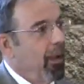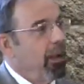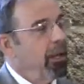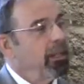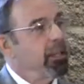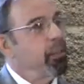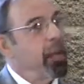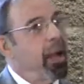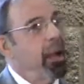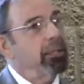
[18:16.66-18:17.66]
And I said, "Well,
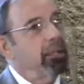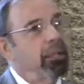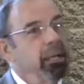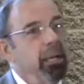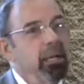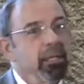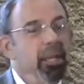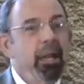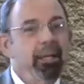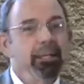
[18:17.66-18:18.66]
actually,
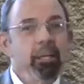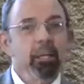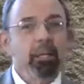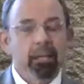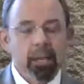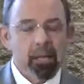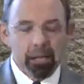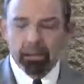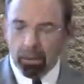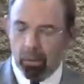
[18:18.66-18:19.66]
Scott and
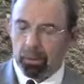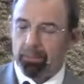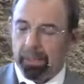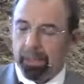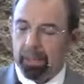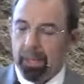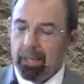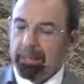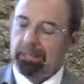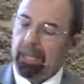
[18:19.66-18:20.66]
Kelly told me
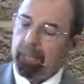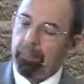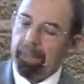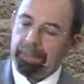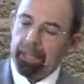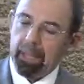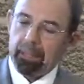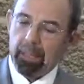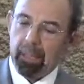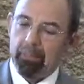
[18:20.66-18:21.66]
that they had picked
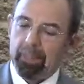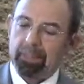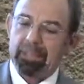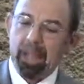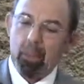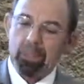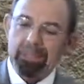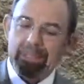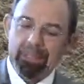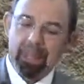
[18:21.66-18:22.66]
that date because that
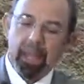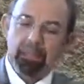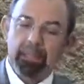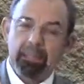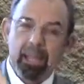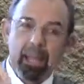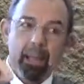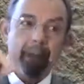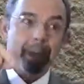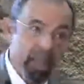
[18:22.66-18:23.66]
was the date that
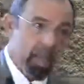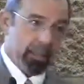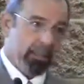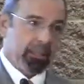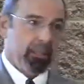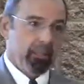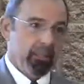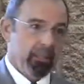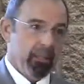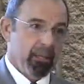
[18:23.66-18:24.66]
they met,
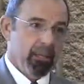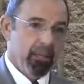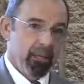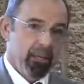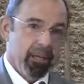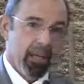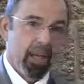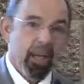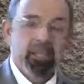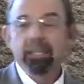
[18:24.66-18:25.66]

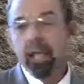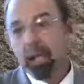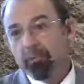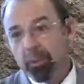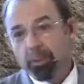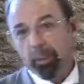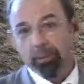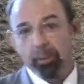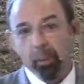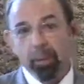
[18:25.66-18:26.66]
and it's the anniversary
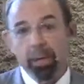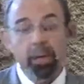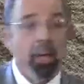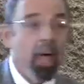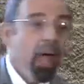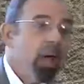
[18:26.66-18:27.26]
of their meeting.